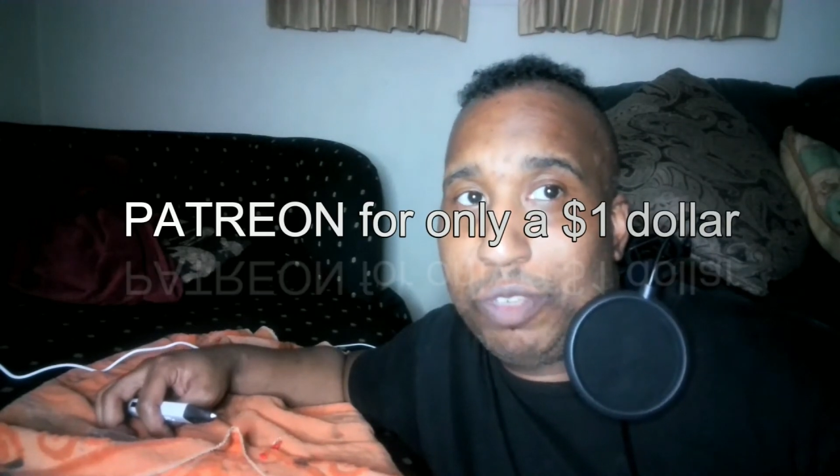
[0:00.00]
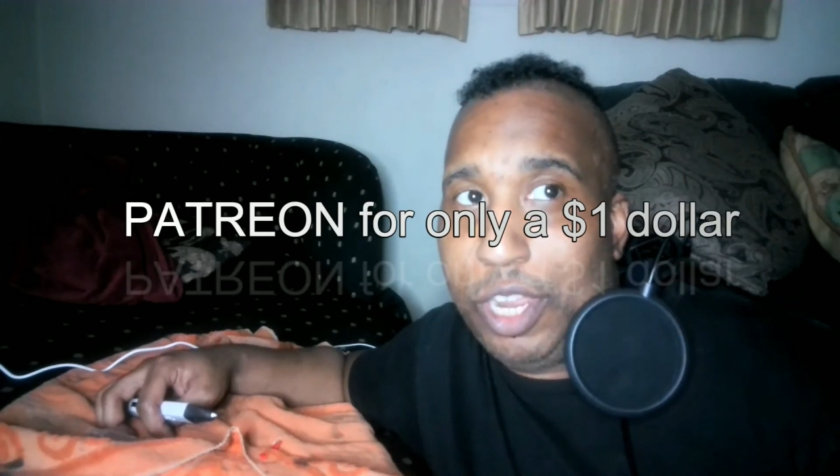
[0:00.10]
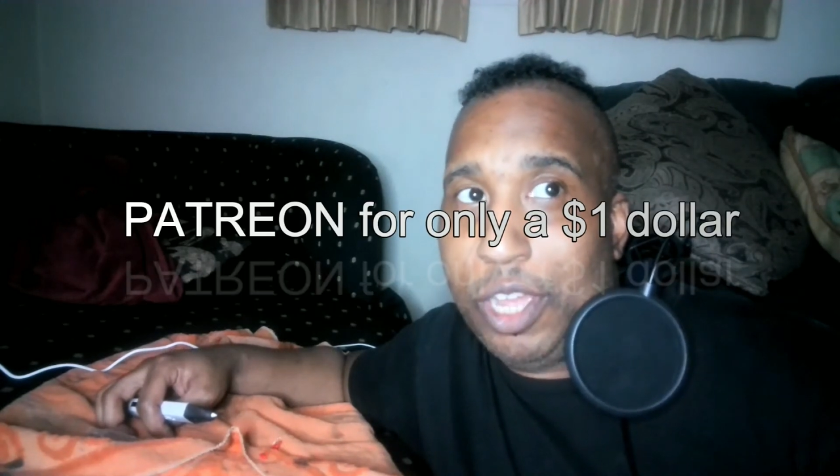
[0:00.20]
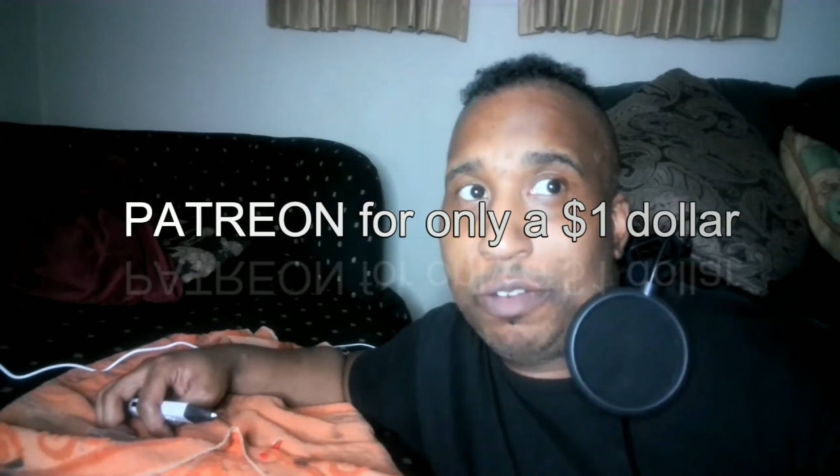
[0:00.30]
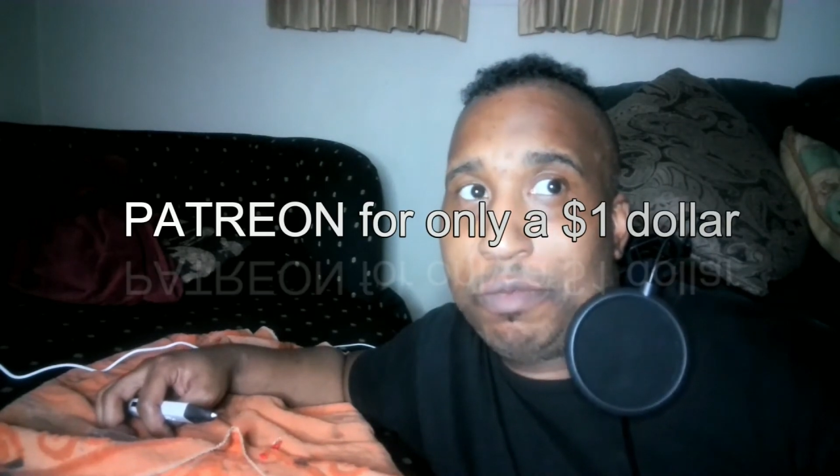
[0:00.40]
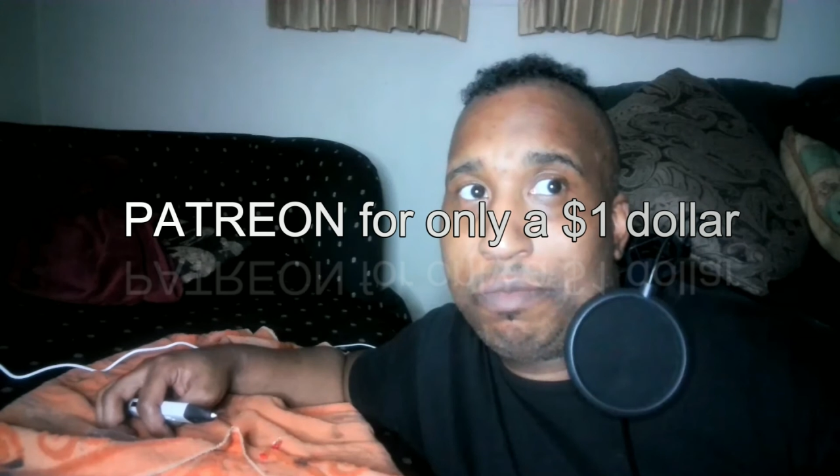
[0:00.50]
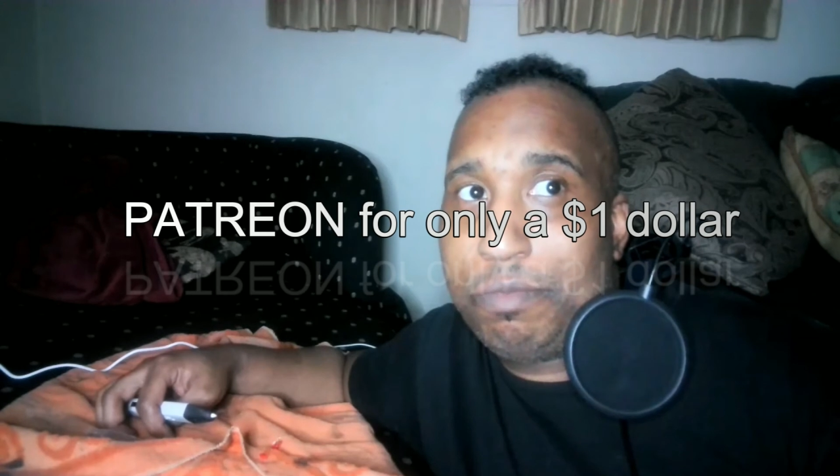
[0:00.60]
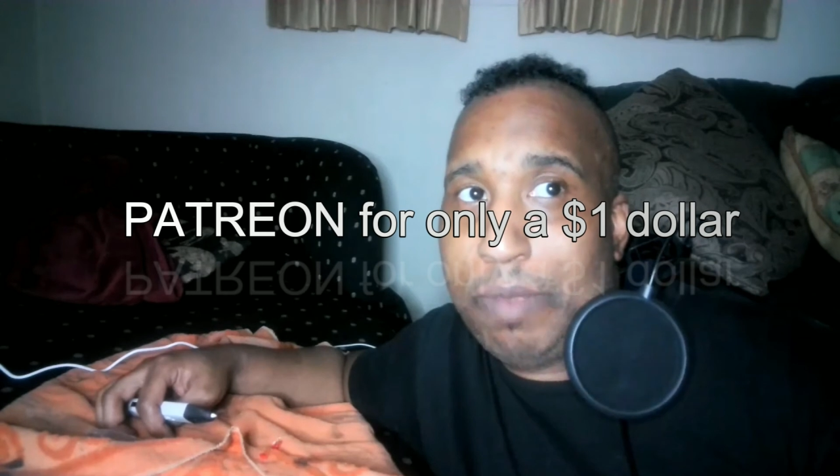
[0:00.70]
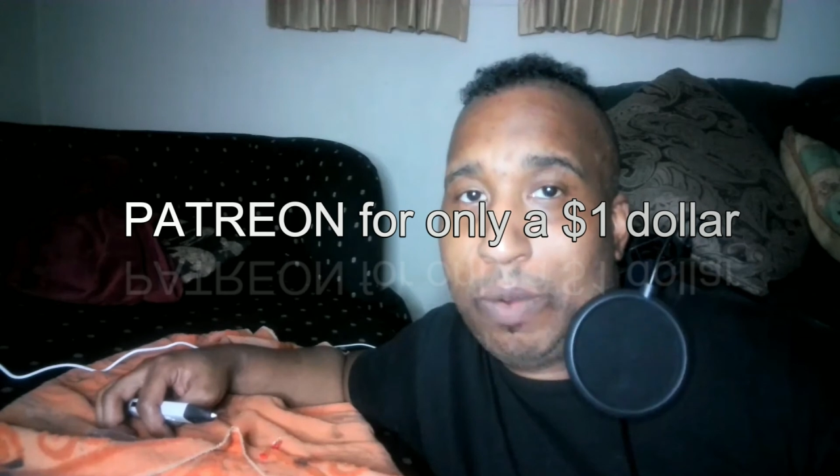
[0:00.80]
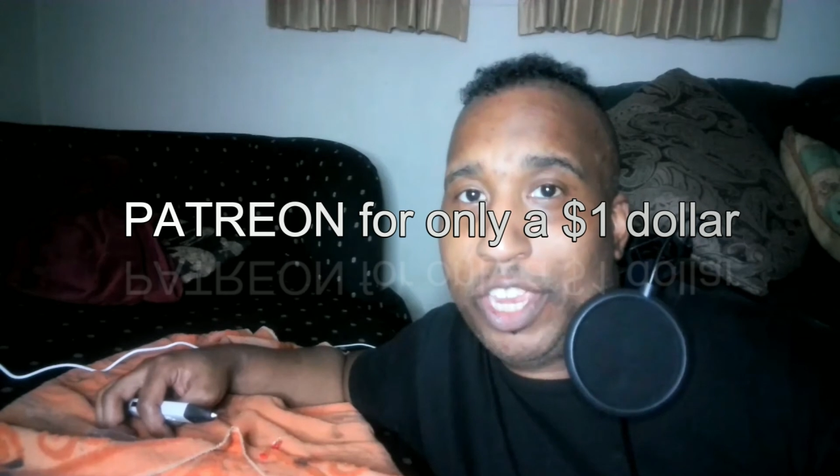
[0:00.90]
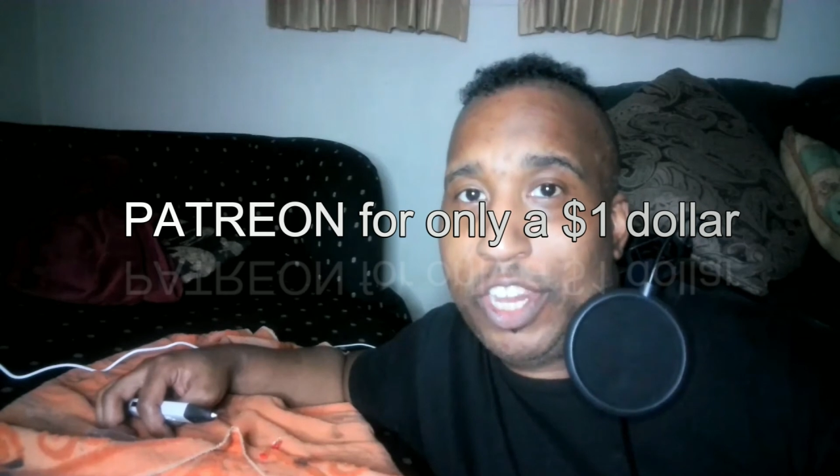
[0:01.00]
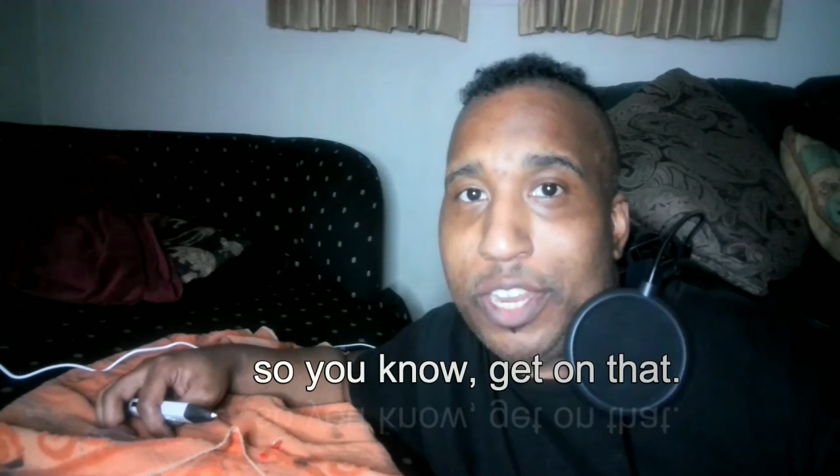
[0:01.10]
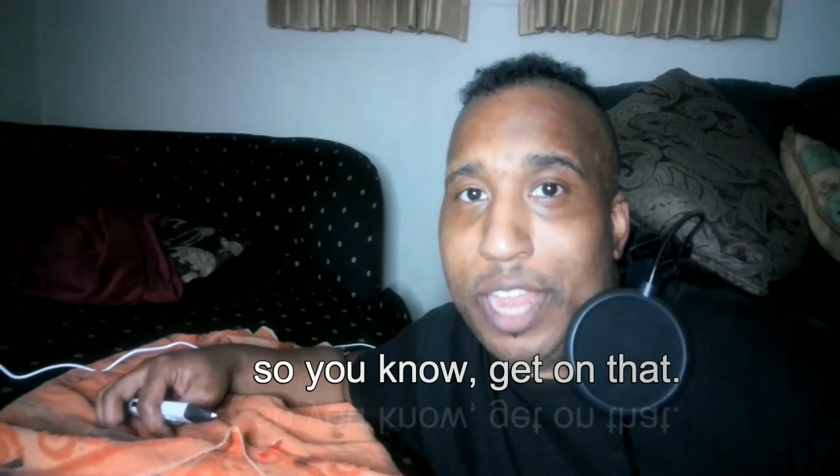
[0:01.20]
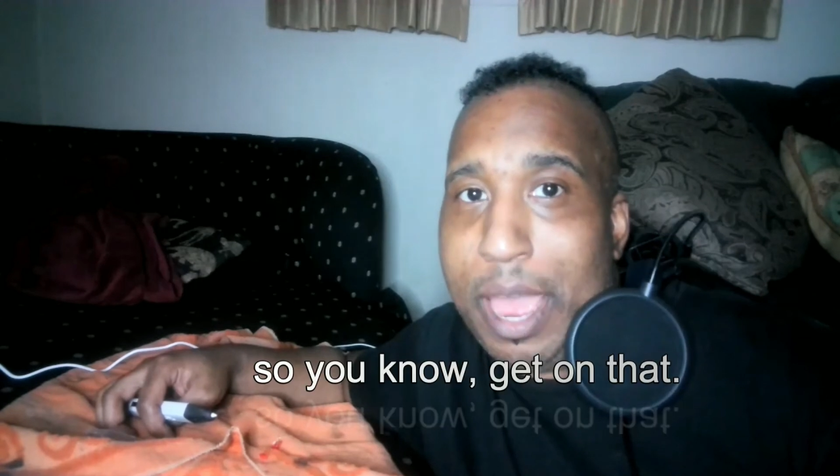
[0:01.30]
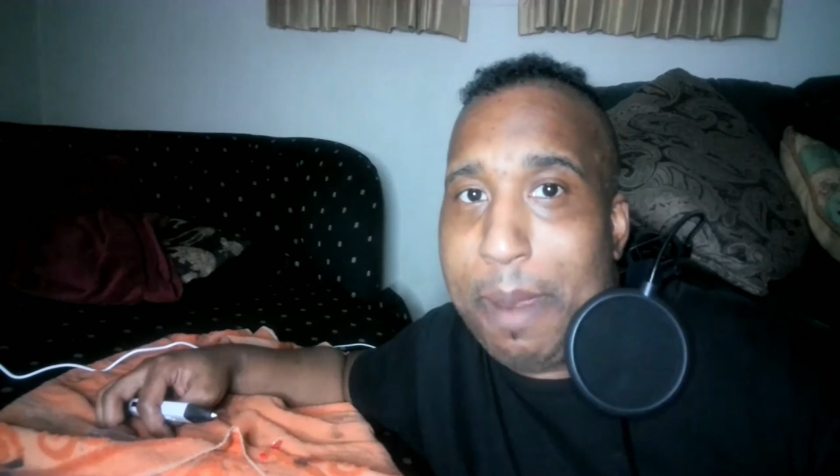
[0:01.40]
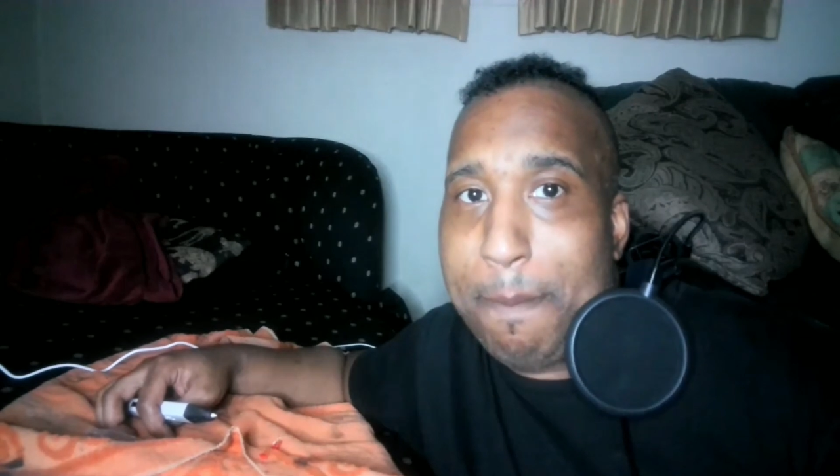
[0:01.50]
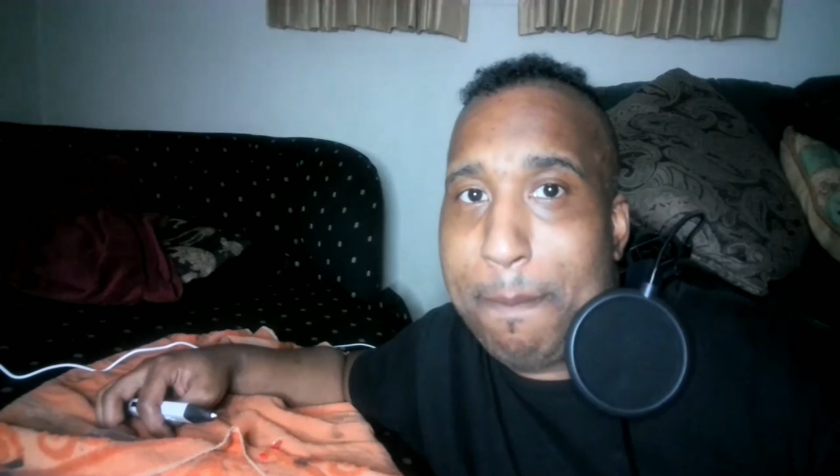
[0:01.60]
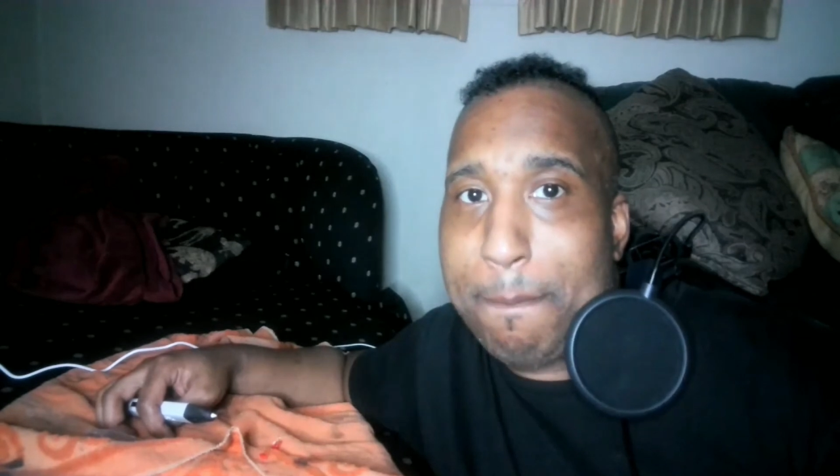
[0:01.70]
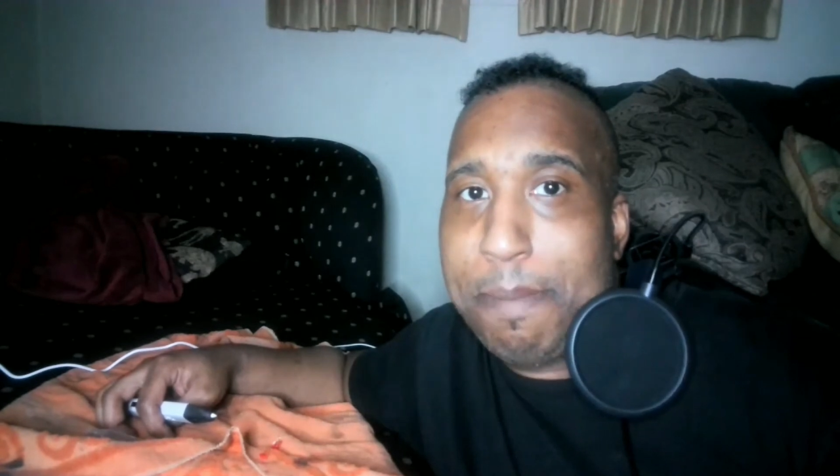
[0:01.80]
you know, might want to get on that.